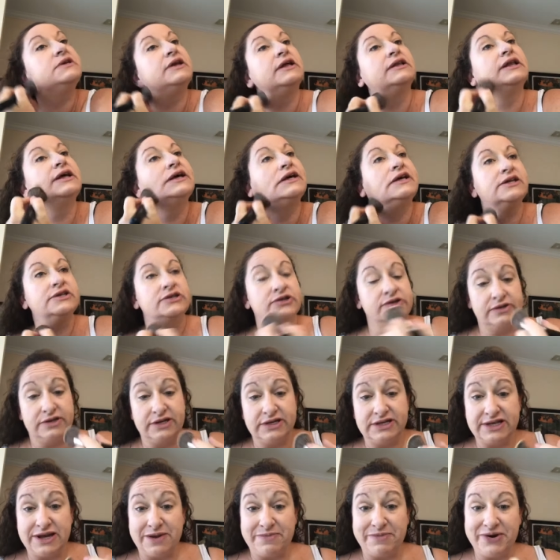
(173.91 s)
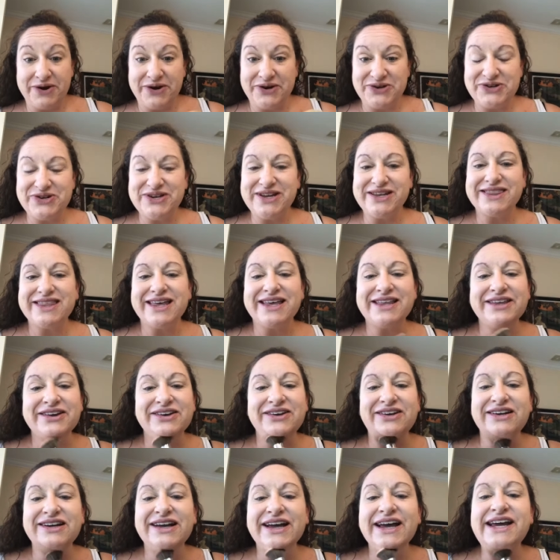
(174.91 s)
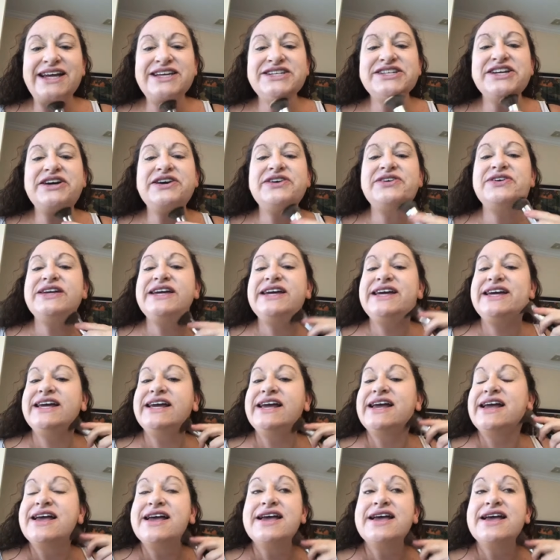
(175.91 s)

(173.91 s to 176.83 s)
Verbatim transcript: And I like it during the summer because you get that little, hey, Jody.